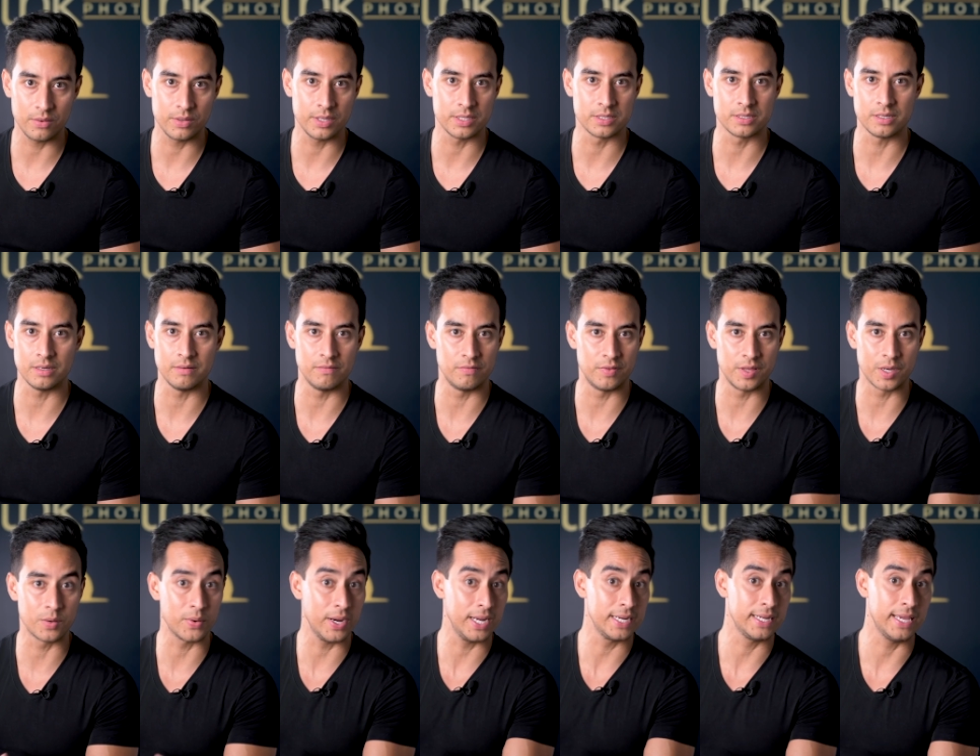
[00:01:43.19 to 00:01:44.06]
areas of
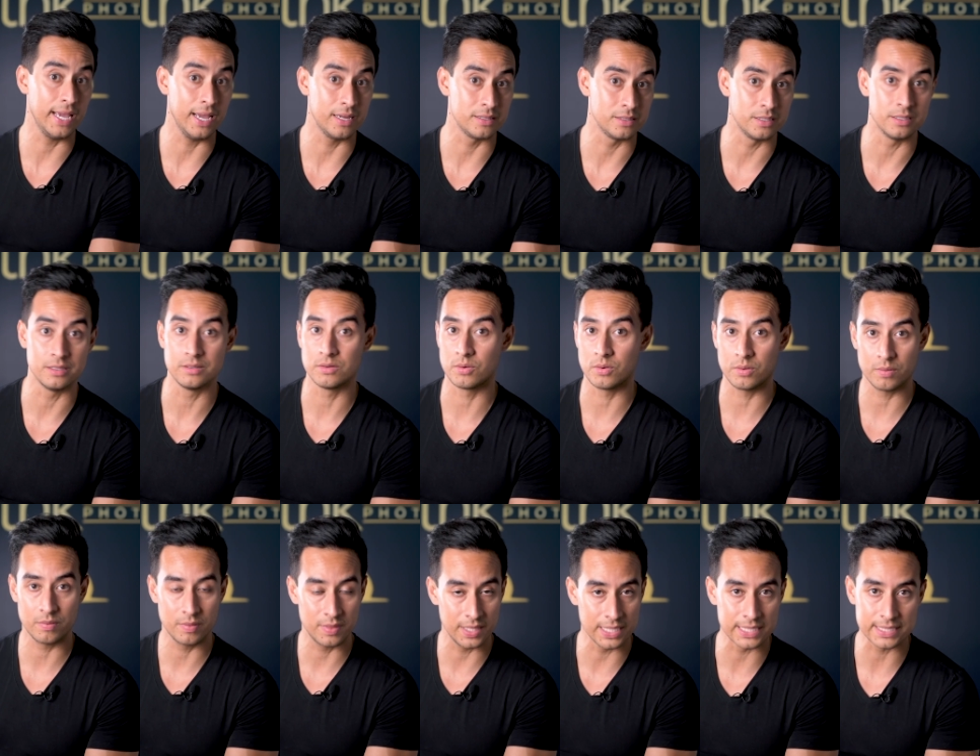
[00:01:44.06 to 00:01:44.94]
the Grand Canyon
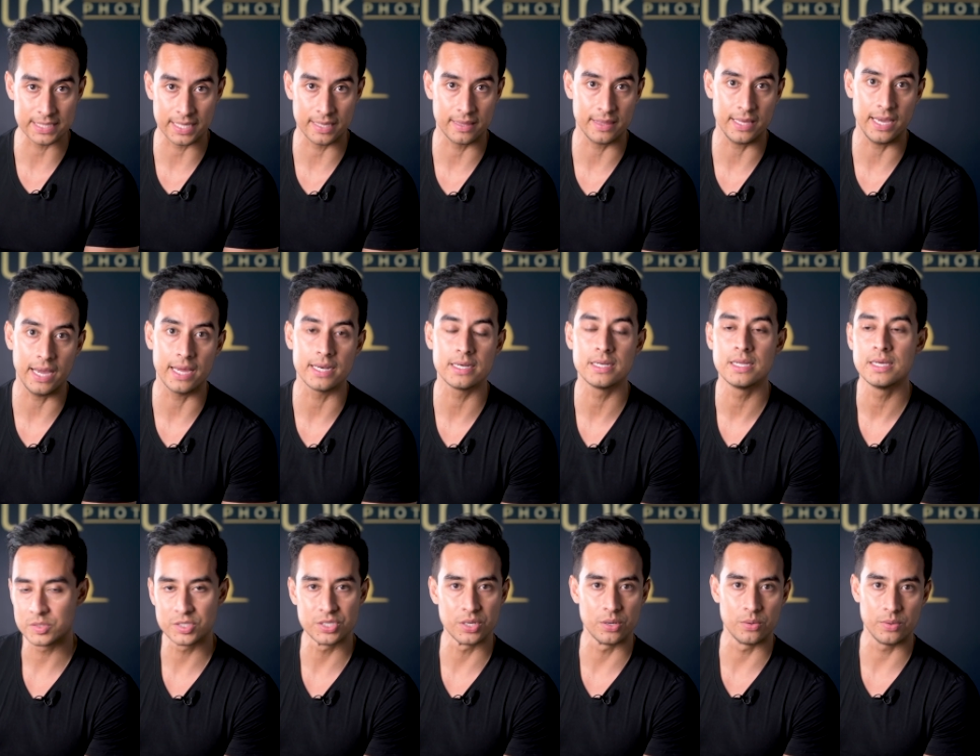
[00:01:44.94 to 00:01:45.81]
or things like that.
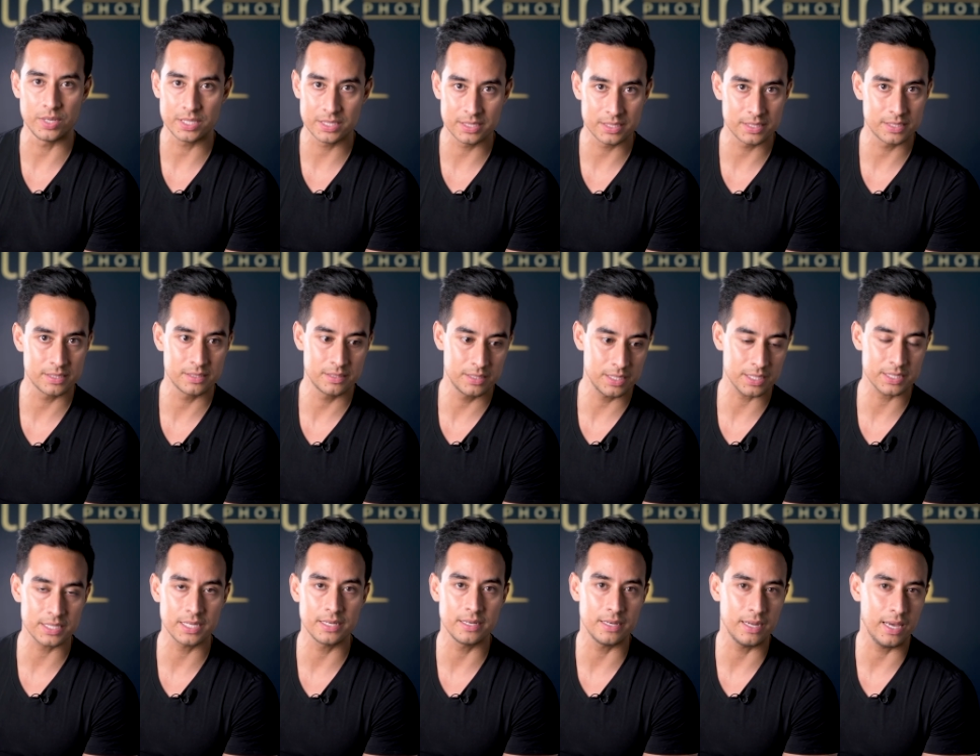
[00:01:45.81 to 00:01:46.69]
And so it's
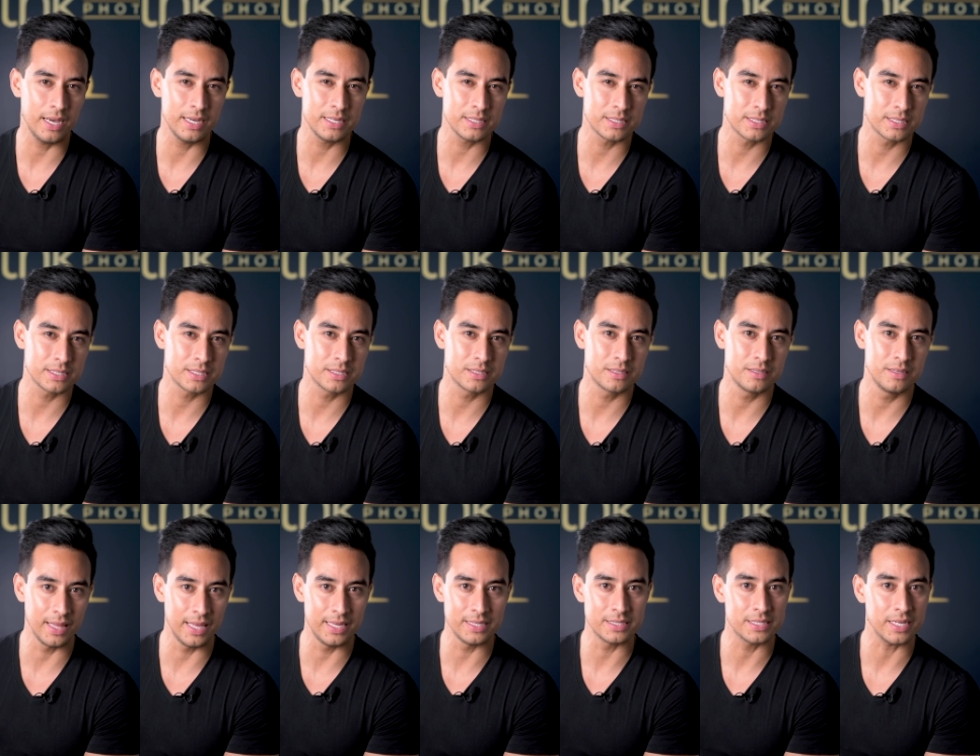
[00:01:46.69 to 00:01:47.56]
just a nice
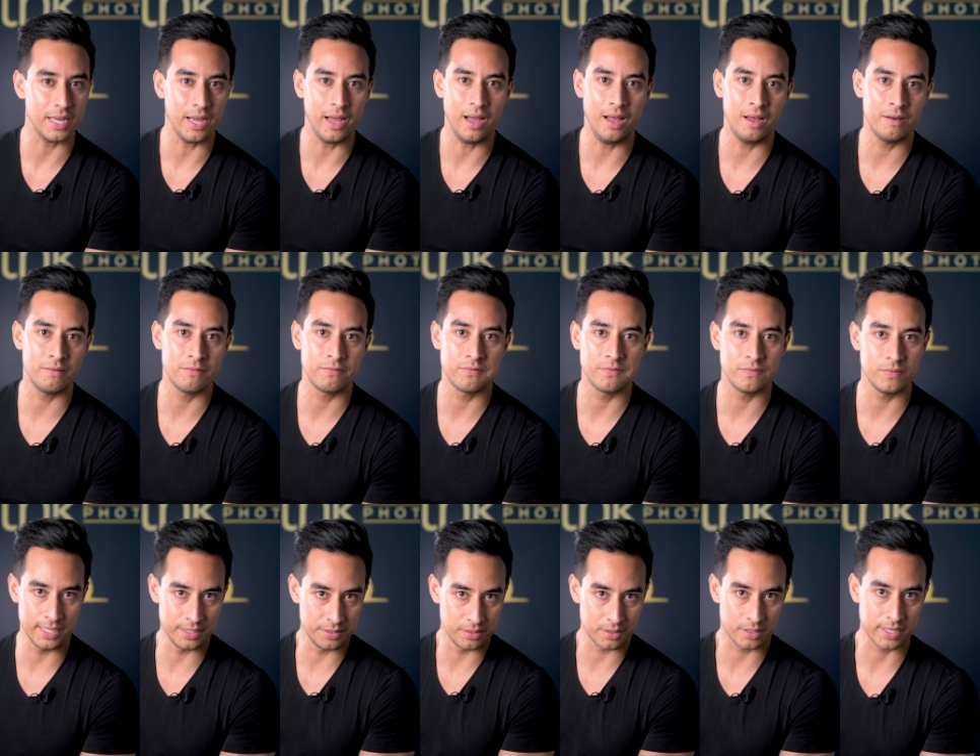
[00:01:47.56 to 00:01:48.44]
lens to have
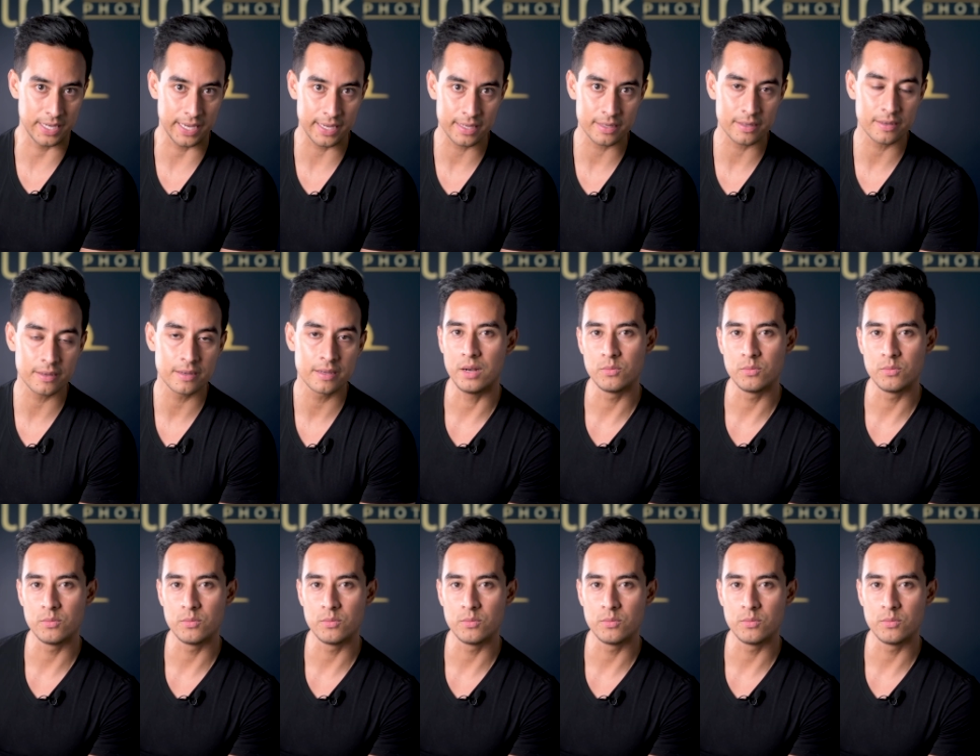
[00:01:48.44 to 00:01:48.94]
in your kit.